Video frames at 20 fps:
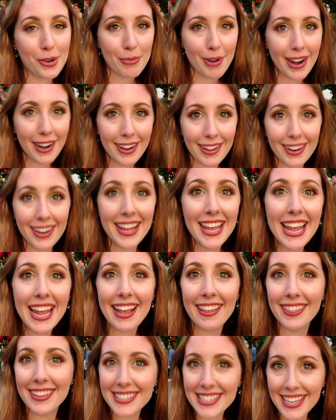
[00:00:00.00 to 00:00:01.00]
go ride it
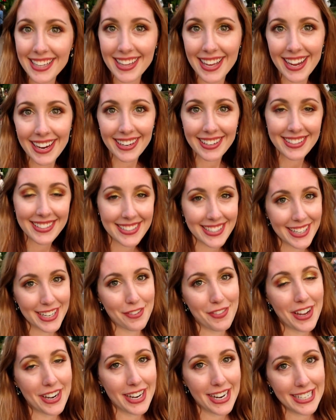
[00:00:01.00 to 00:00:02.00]
in the daylight instead
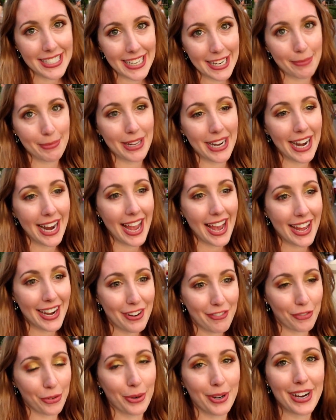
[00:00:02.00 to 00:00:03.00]
of at nighttime that I had
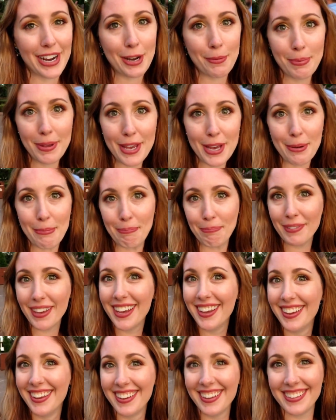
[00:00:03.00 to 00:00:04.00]
it for eight p m
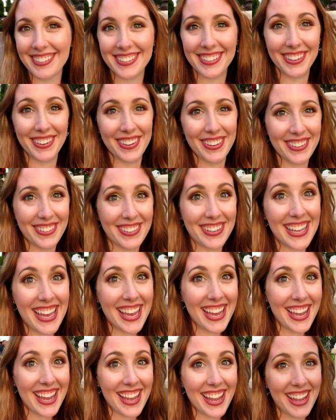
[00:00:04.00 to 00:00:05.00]
So,
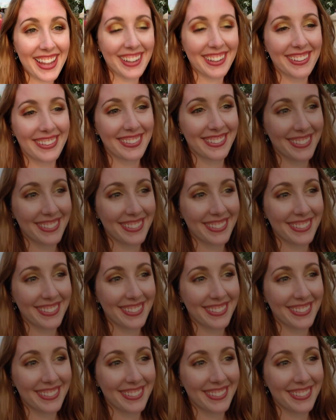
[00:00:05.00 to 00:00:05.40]
yay!